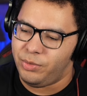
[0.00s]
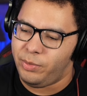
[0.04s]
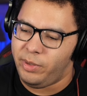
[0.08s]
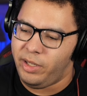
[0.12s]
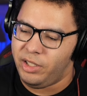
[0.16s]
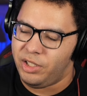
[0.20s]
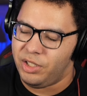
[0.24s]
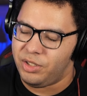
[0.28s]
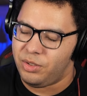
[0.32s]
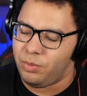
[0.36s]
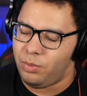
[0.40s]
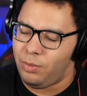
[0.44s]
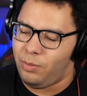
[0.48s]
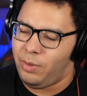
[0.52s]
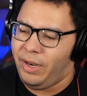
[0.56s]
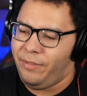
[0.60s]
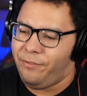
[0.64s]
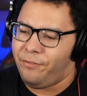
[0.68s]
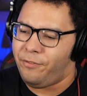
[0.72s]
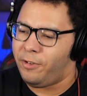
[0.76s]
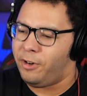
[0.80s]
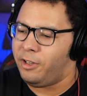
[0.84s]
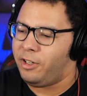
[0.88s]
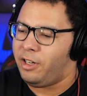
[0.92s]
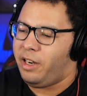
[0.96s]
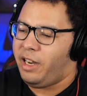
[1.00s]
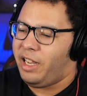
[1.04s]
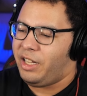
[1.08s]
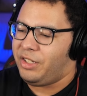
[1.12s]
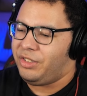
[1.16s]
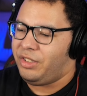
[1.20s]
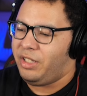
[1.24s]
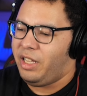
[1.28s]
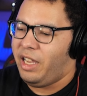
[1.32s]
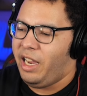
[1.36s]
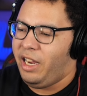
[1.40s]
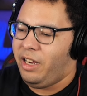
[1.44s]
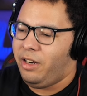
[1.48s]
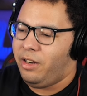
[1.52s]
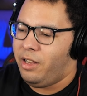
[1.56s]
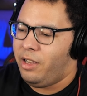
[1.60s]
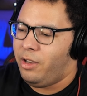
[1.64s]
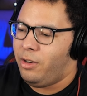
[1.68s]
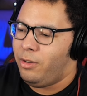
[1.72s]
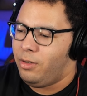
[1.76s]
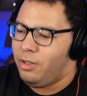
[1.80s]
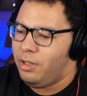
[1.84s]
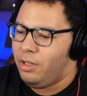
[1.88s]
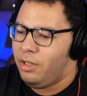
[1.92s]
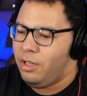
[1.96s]
We just wait for the next day, you
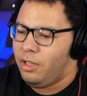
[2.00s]
know?